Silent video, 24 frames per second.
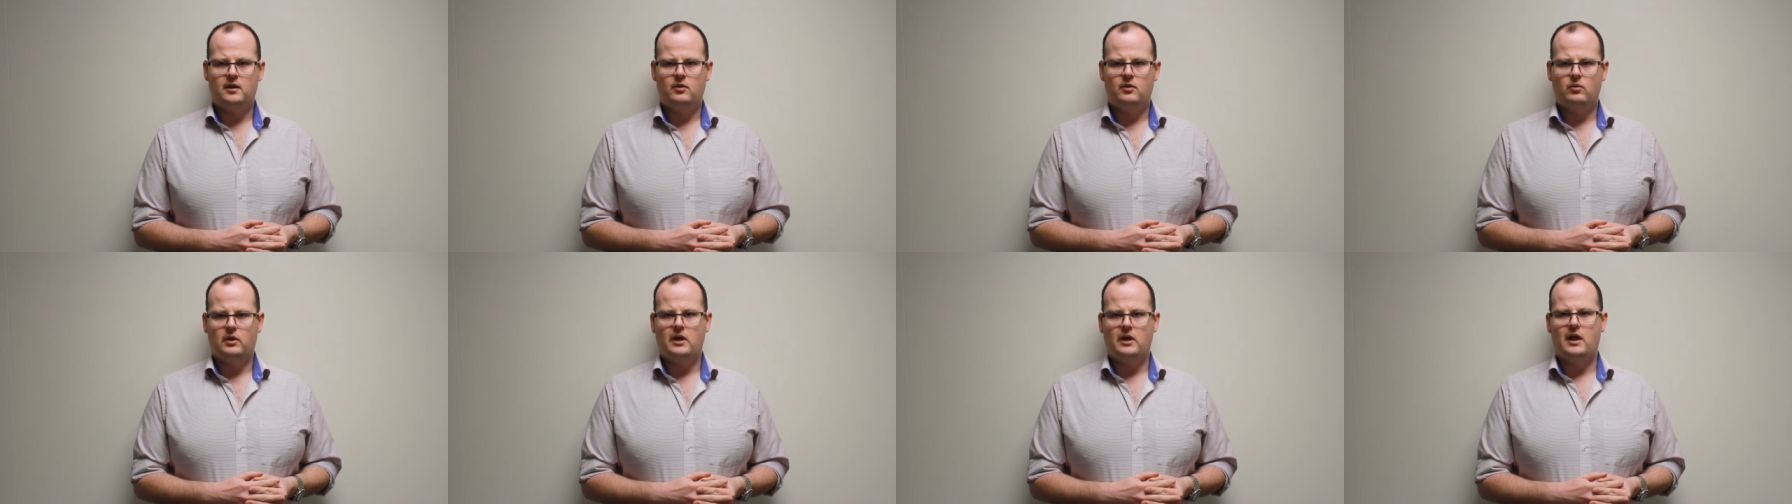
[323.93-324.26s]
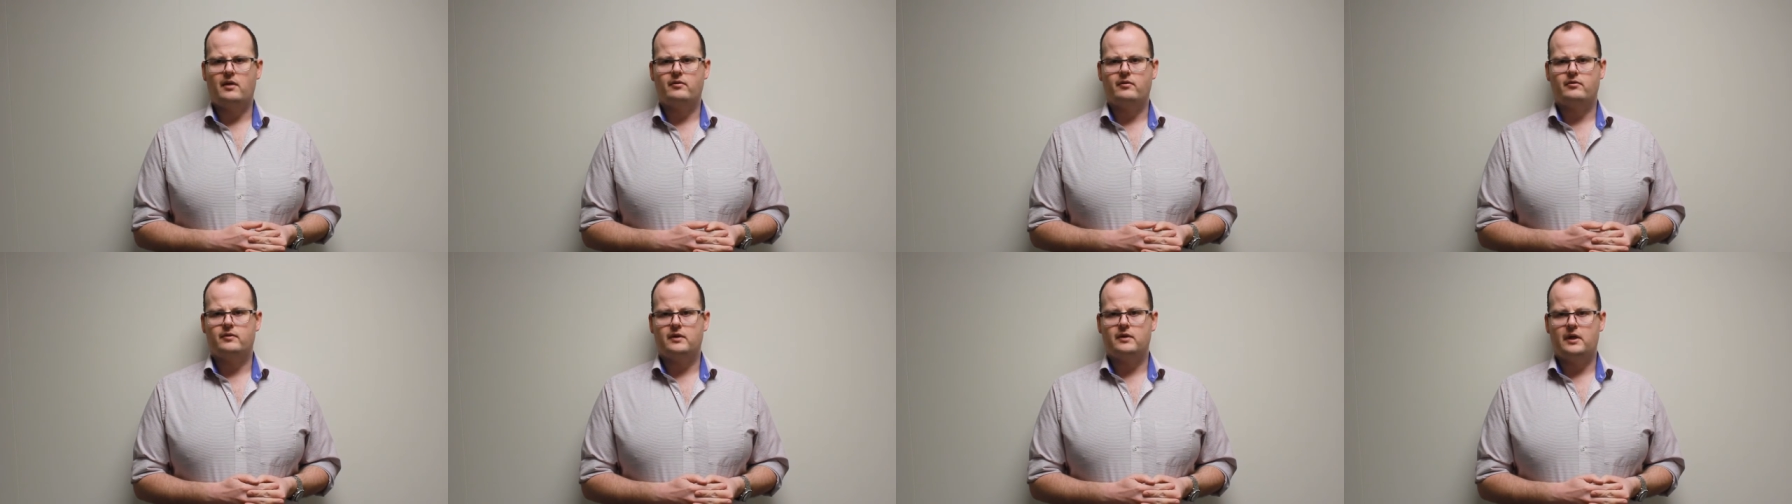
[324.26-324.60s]
will
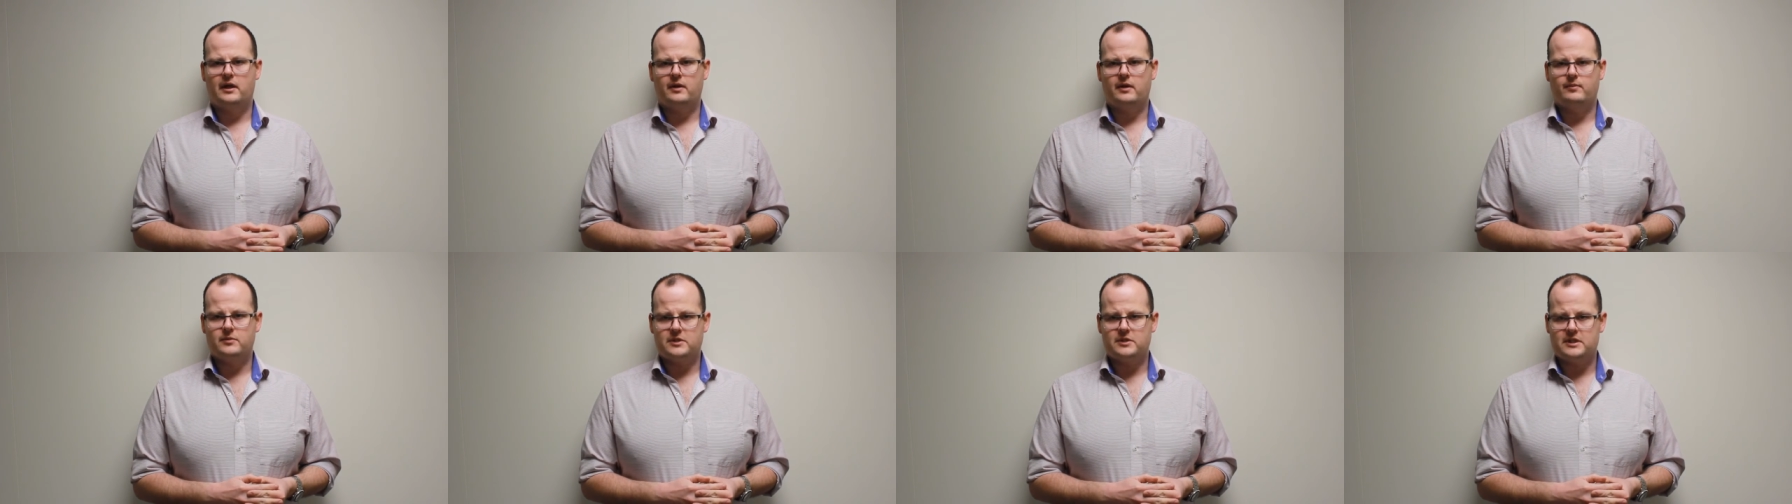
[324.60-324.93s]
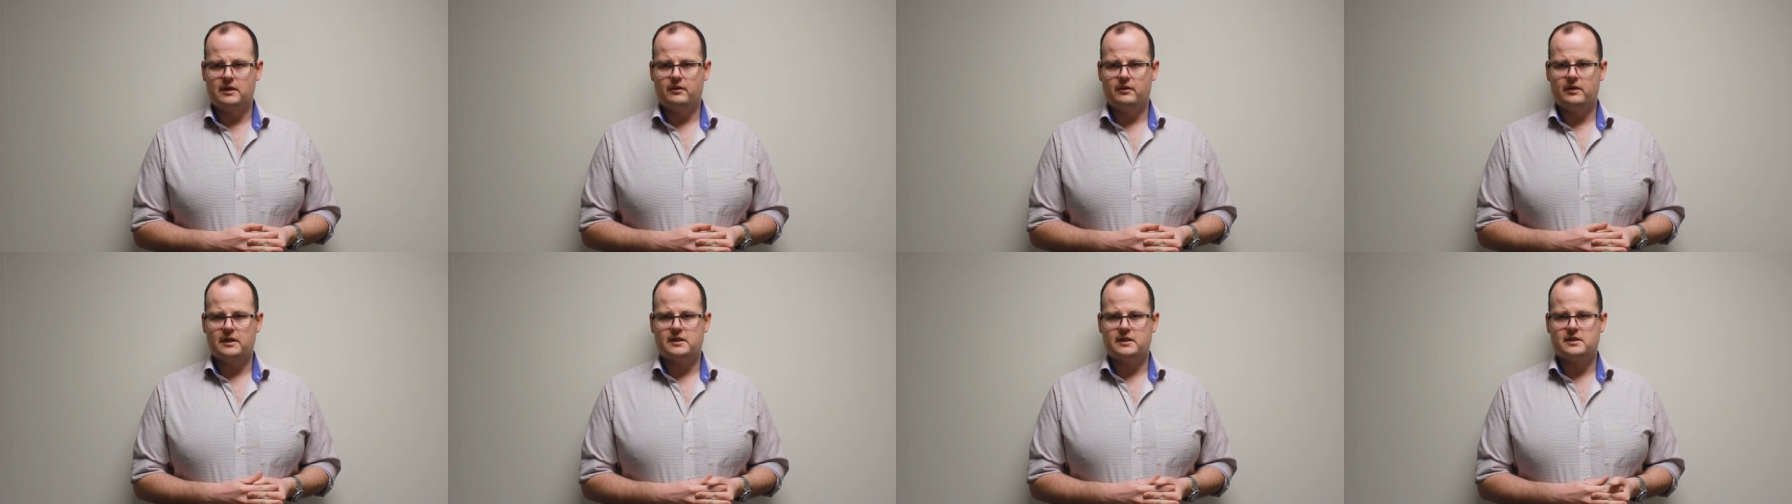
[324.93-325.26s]
have
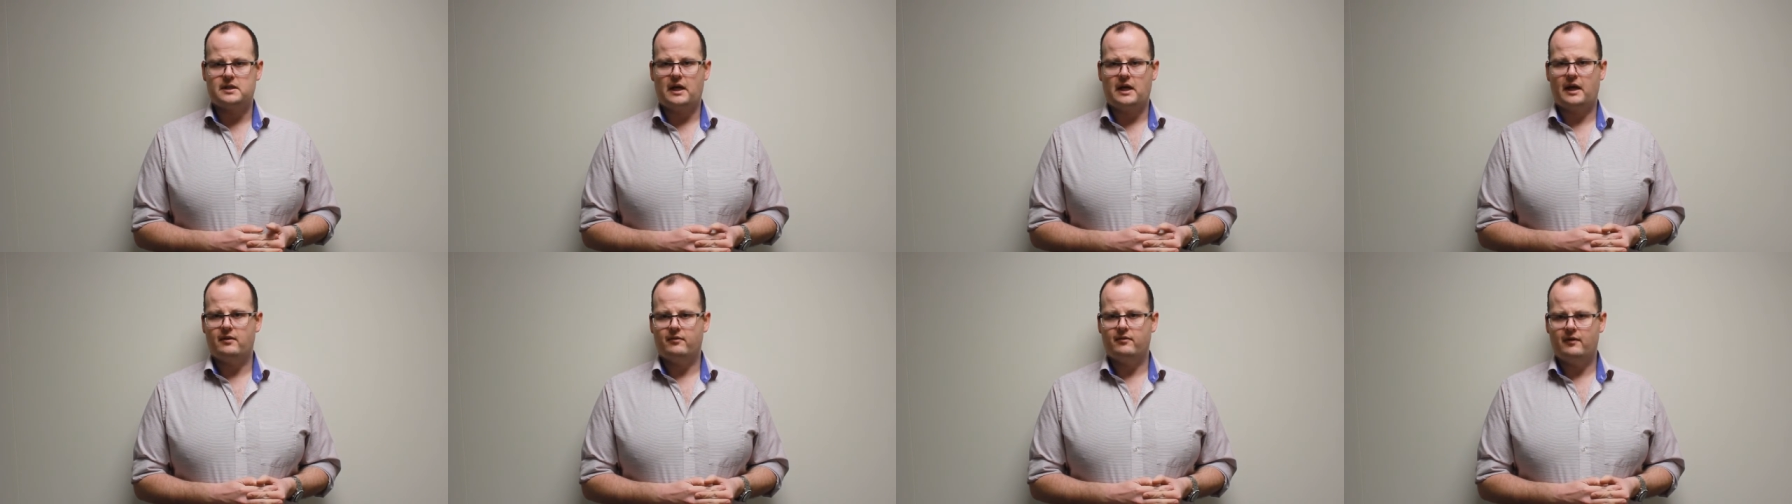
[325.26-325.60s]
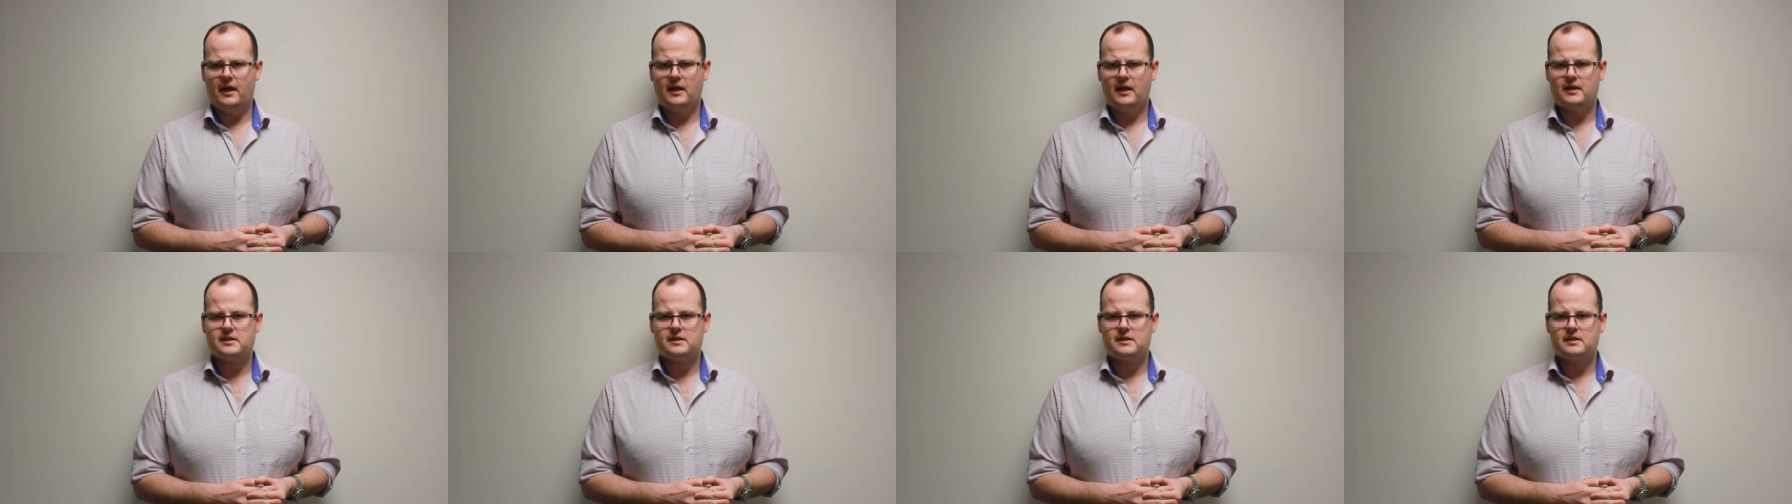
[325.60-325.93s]
serious side
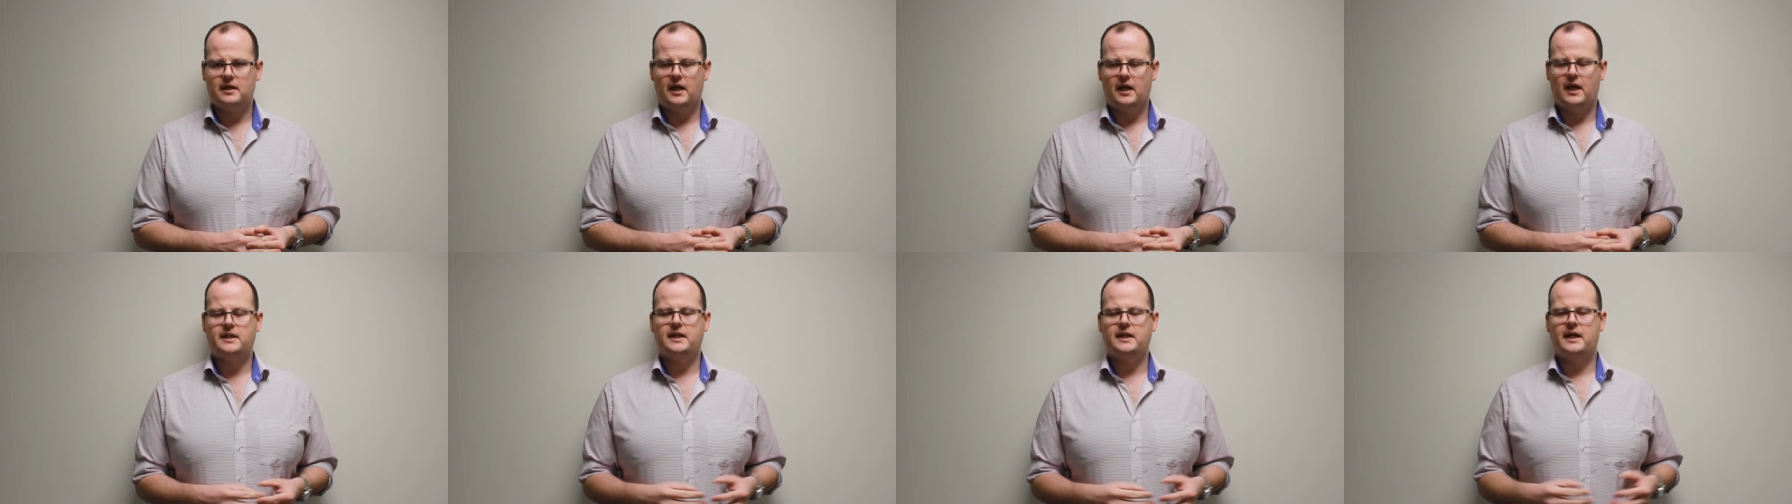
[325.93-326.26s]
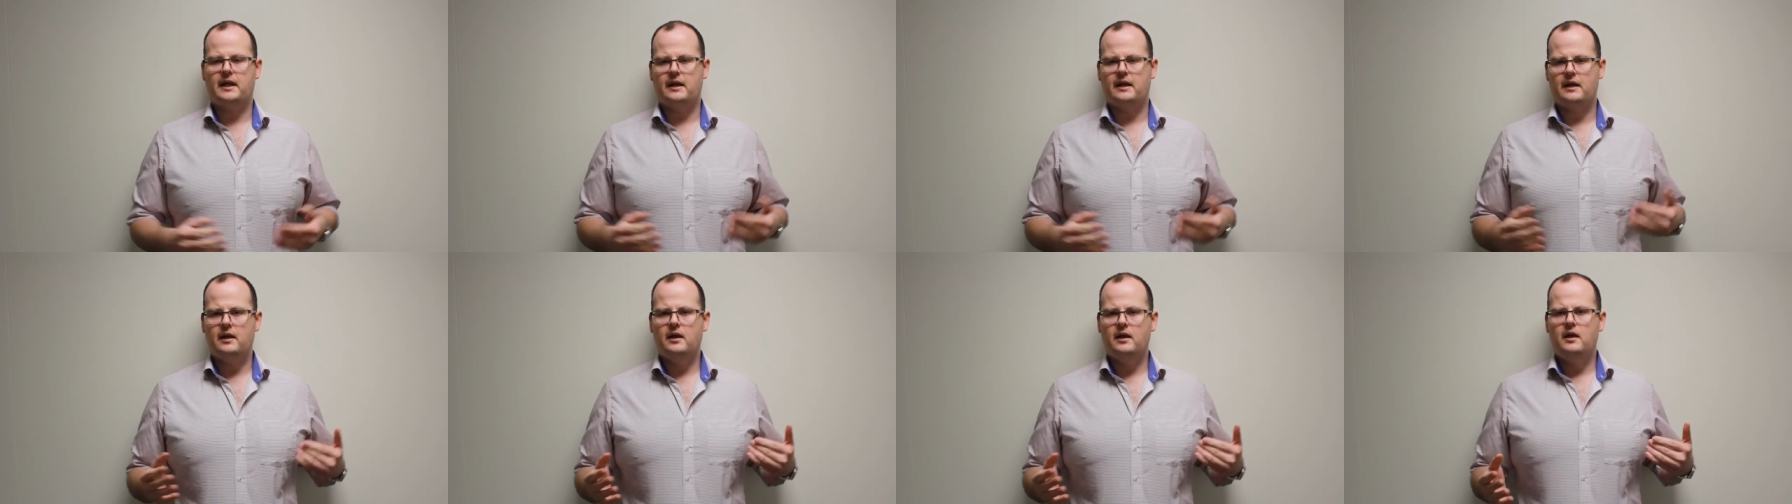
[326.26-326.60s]
effects, and
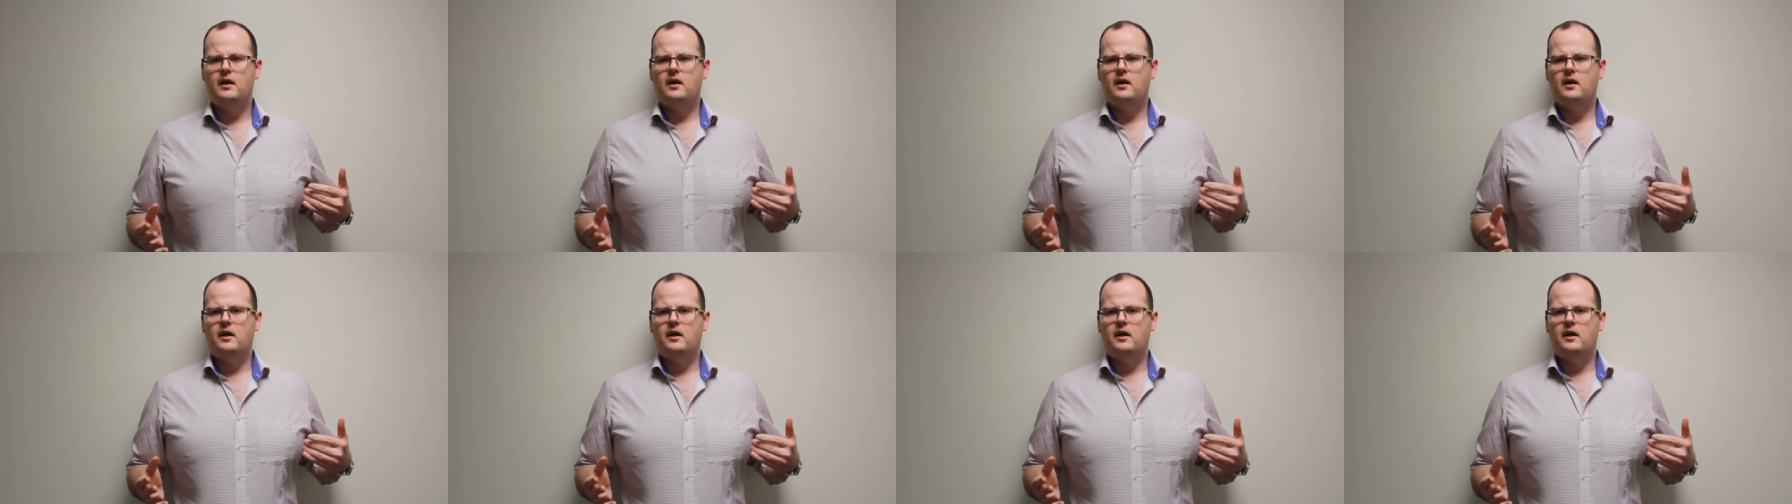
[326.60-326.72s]
then